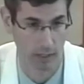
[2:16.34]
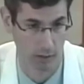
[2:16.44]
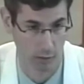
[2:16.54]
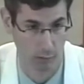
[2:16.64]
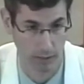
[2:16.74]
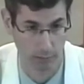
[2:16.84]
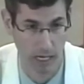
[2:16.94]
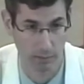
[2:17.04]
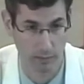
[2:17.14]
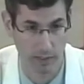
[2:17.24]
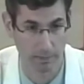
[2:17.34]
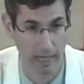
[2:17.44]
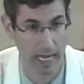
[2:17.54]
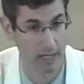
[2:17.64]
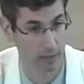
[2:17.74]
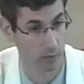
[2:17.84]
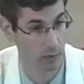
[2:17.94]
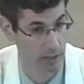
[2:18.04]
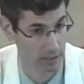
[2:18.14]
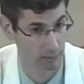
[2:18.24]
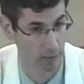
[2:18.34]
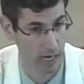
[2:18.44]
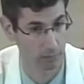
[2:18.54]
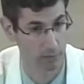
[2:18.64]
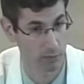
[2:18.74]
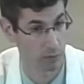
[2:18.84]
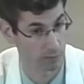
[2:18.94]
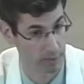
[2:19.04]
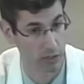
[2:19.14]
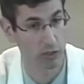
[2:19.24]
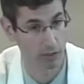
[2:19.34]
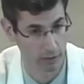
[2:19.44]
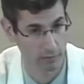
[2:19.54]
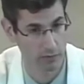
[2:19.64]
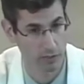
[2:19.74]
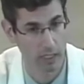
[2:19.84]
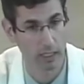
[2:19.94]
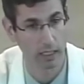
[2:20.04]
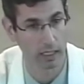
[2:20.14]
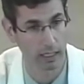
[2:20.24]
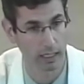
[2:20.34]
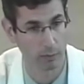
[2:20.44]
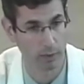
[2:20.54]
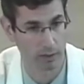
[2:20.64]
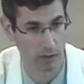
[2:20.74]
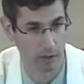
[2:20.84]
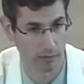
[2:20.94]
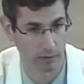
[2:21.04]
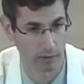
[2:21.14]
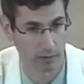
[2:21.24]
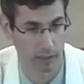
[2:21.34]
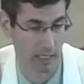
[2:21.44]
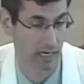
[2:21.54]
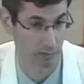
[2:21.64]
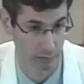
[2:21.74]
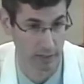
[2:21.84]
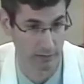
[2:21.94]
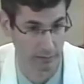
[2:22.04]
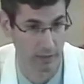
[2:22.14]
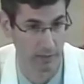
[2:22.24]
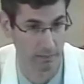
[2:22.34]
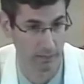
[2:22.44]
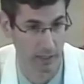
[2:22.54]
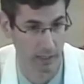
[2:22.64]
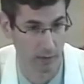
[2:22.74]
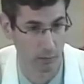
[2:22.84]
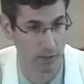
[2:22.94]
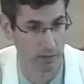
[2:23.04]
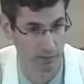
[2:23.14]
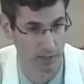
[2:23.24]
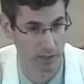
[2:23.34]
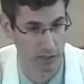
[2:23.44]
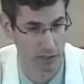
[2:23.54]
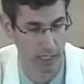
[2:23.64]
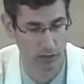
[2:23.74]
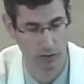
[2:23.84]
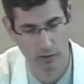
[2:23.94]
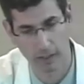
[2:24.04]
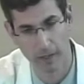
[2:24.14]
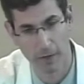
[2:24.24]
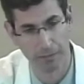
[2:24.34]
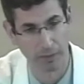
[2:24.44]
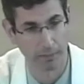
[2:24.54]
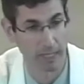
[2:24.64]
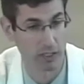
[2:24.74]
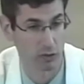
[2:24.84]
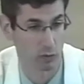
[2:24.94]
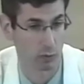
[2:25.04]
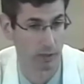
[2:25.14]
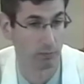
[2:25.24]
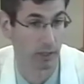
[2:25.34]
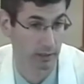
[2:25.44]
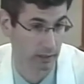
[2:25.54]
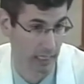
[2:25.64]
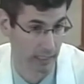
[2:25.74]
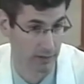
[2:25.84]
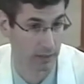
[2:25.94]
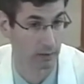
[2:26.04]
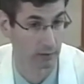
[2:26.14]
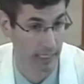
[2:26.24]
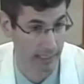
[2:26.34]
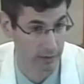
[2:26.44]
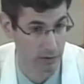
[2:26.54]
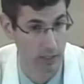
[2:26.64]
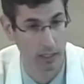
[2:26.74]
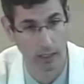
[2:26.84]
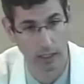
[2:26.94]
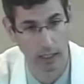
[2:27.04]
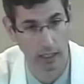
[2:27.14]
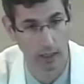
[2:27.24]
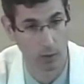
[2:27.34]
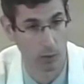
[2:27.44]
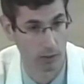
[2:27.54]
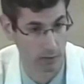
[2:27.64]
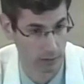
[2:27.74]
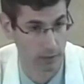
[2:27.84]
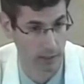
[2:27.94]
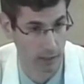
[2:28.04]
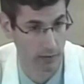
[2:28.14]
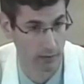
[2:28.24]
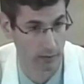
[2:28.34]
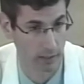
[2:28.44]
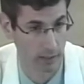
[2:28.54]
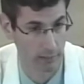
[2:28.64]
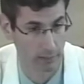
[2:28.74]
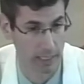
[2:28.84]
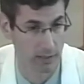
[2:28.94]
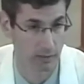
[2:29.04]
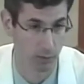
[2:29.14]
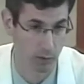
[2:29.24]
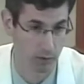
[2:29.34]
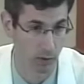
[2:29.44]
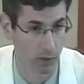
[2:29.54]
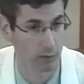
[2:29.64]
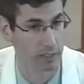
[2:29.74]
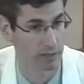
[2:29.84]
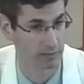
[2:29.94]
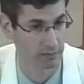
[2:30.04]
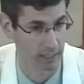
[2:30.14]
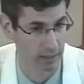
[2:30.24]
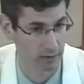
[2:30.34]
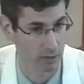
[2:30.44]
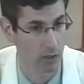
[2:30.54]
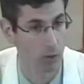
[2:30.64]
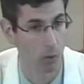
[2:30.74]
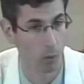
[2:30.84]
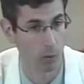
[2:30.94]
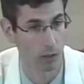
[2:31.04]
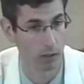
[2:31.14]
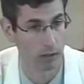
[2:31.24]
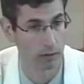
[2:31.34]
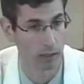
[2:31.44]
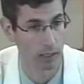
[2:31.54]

arthritic problems in the back or disc problems with pinched nerves, we can offer a lot of relief for them with some of these injections. Patients with blood clots in their legs or in other places, both in arteries and veins, or